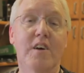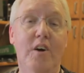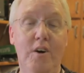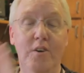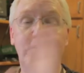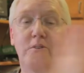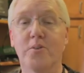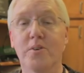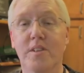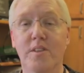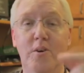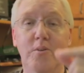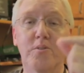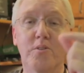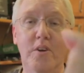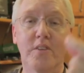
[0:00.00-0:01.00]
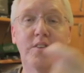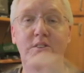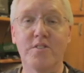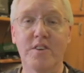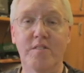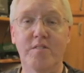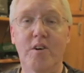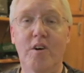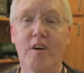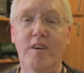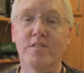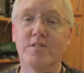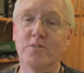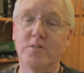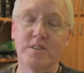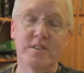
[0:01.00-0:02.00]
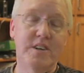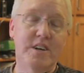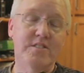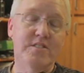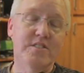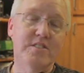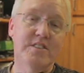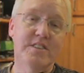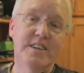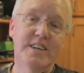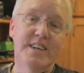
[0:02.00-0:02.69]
Also, it loads on the CF card, so it doesn't